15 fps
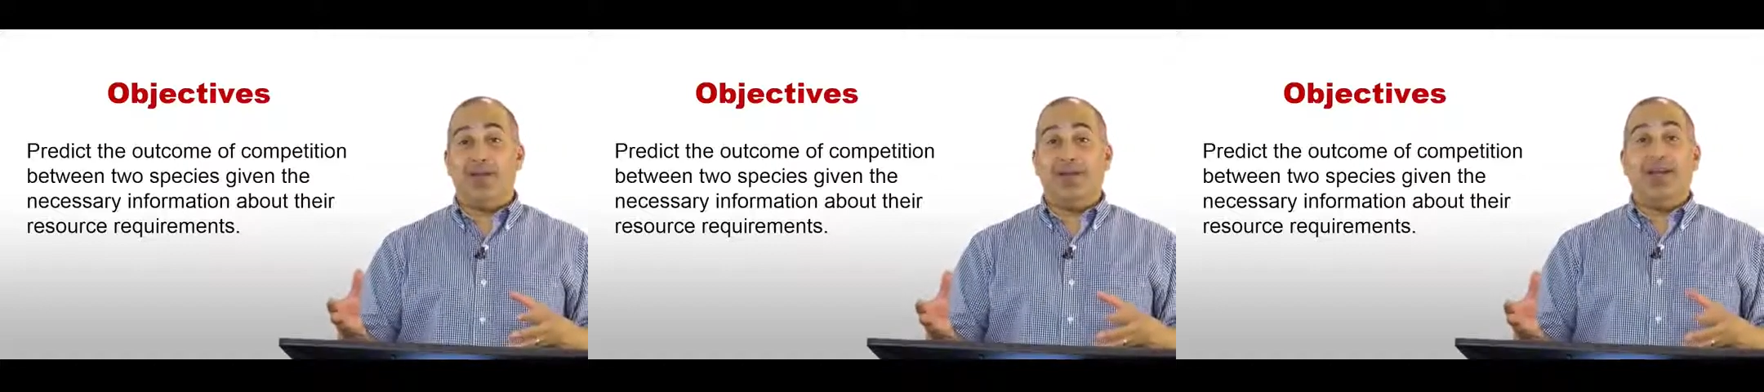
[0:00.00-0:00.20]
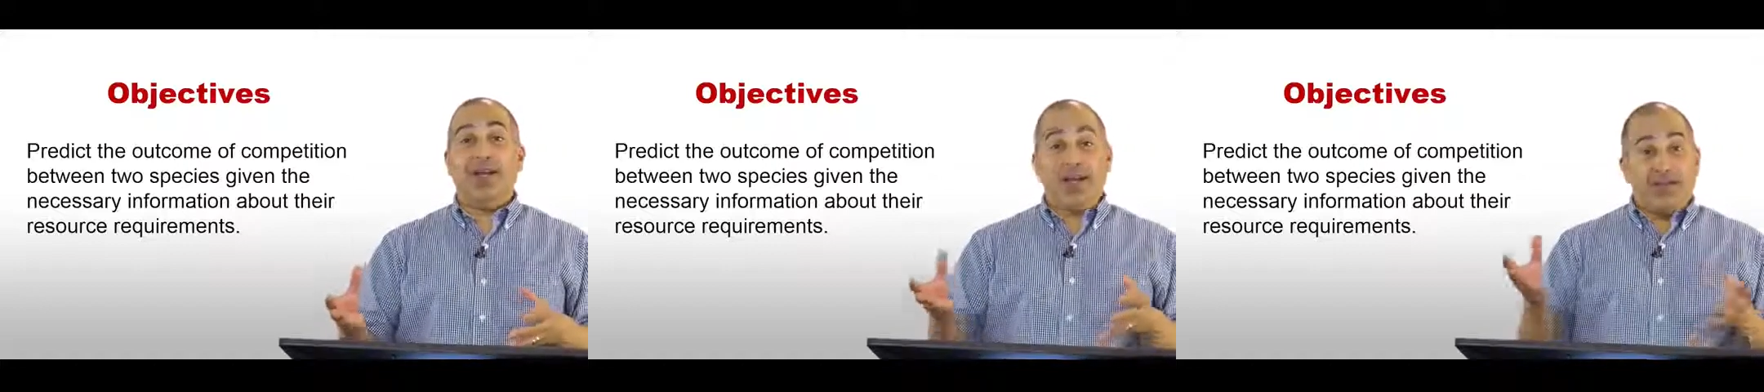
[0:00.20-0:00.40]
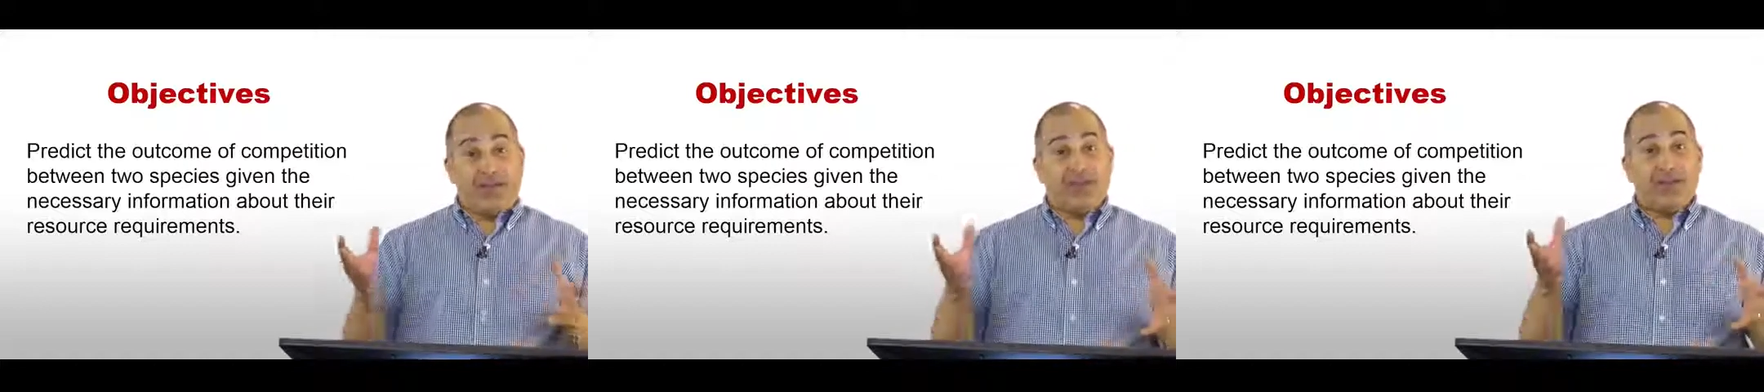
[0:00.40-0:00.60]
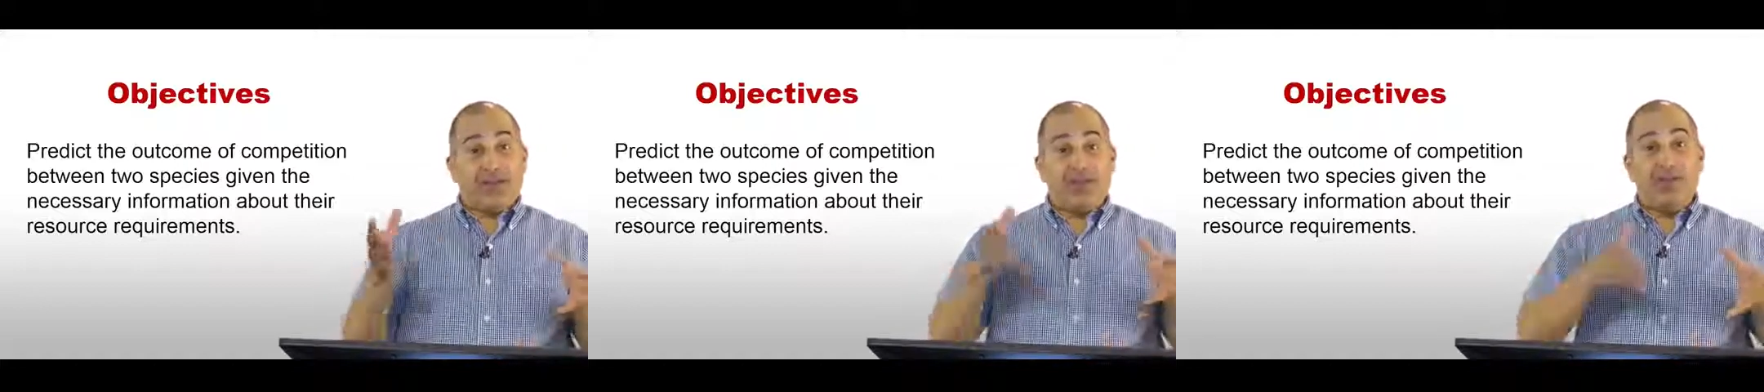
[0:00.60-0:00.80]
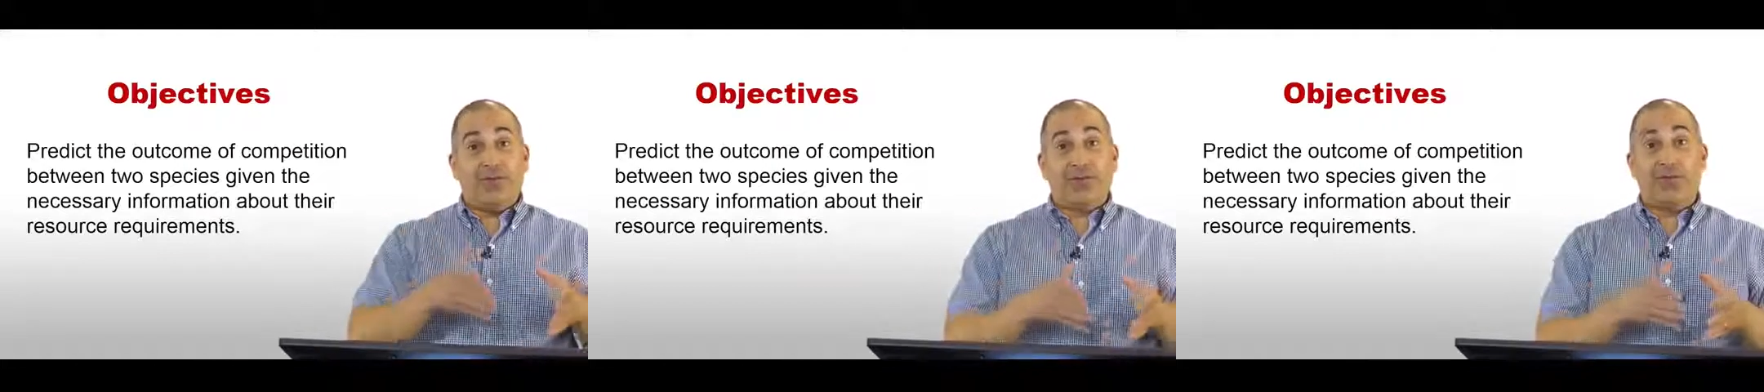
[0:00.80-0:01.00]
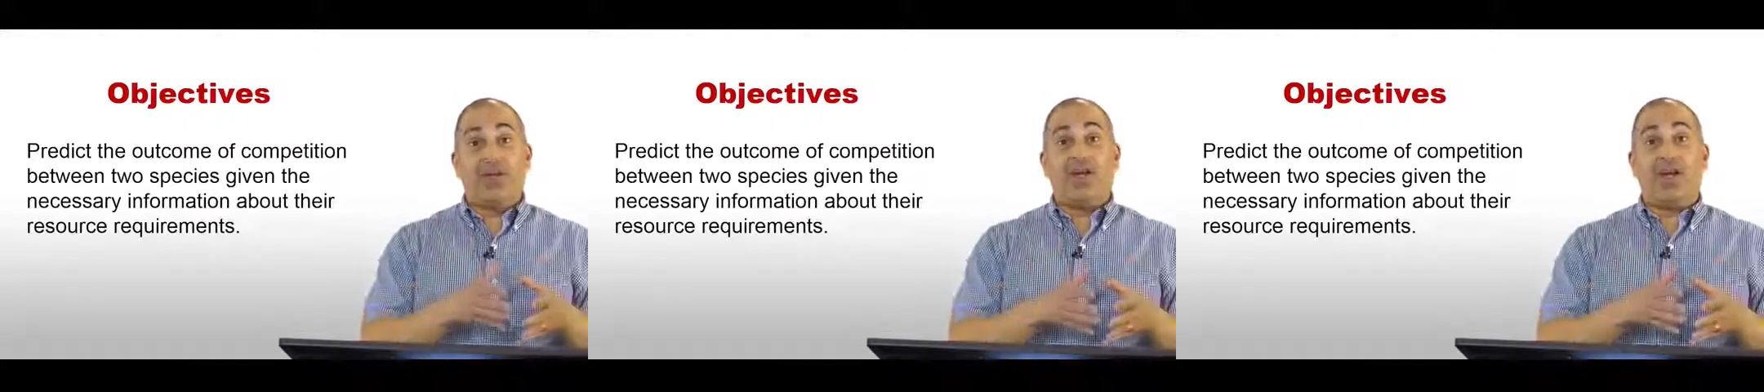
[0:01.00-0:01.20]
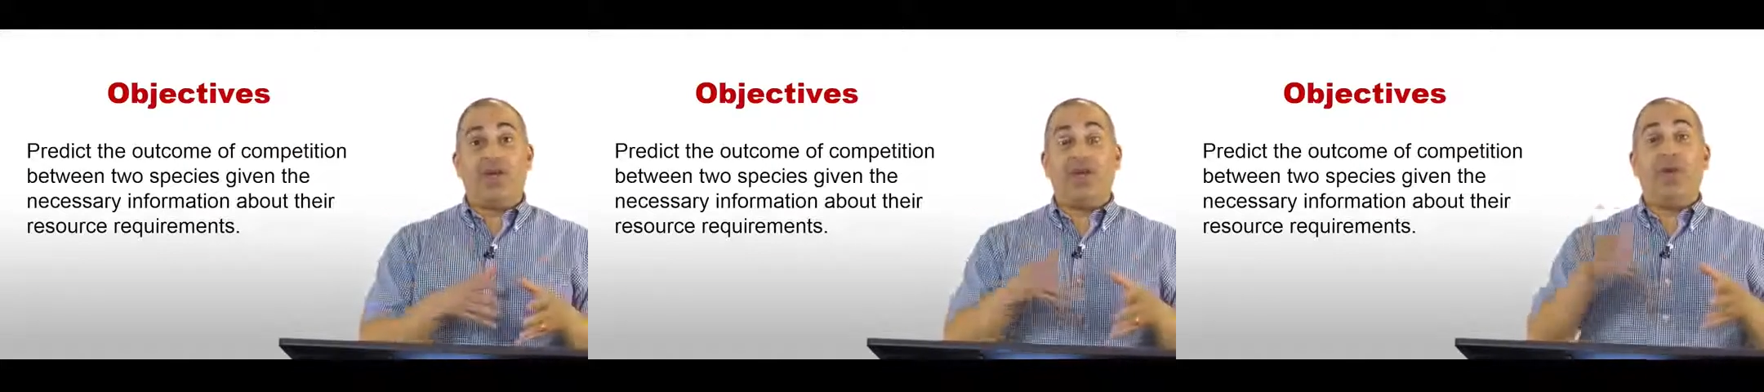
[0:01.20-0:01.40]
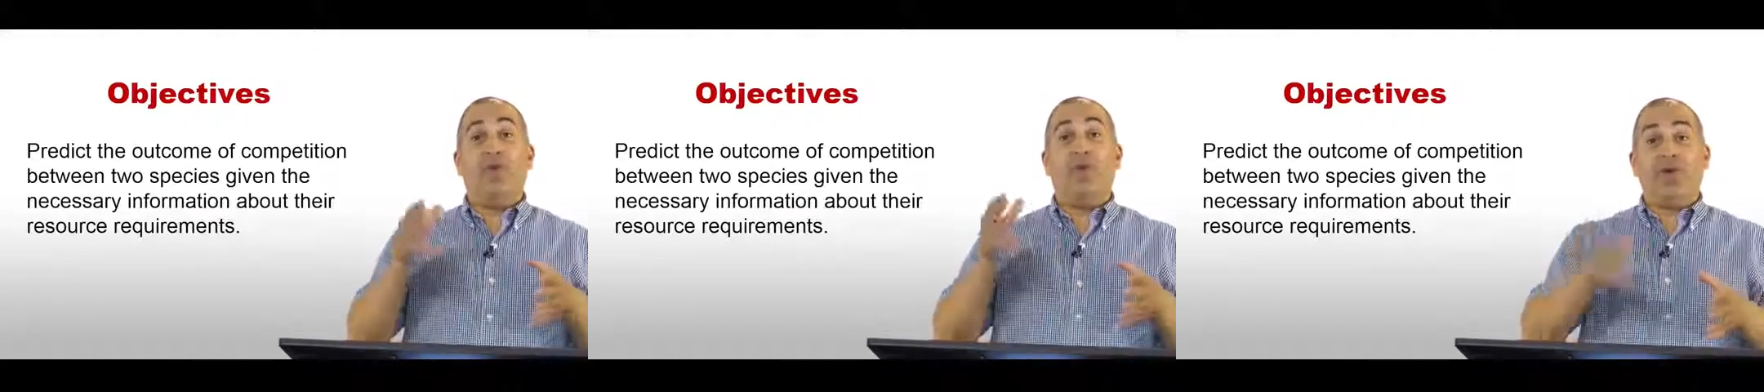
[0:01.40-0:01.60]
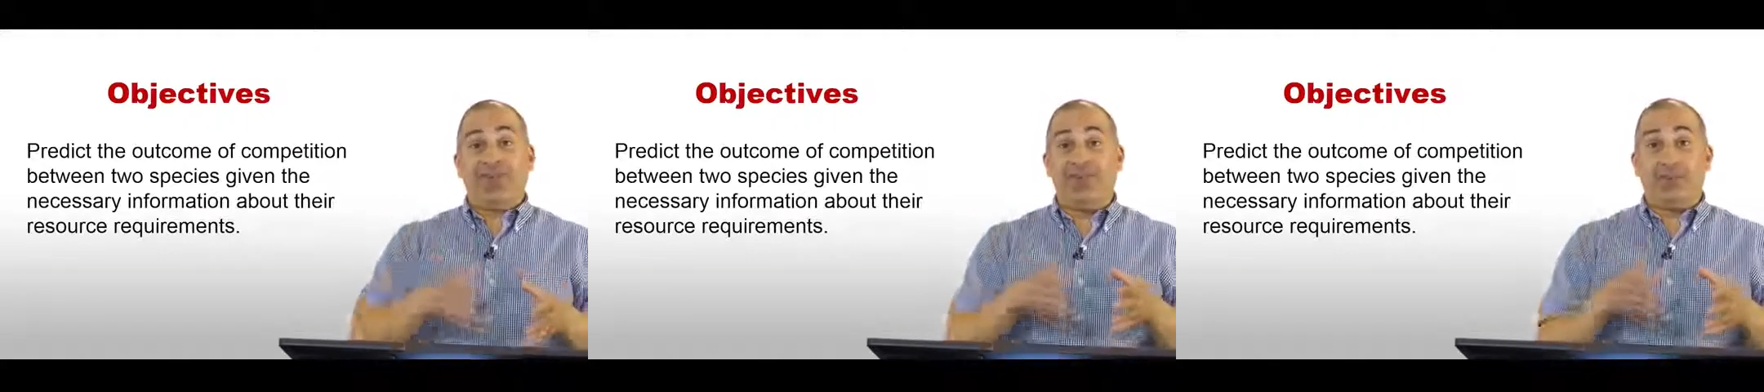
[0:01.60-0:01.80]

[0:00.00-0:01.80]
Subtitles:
And in fact, you should be able to tell me which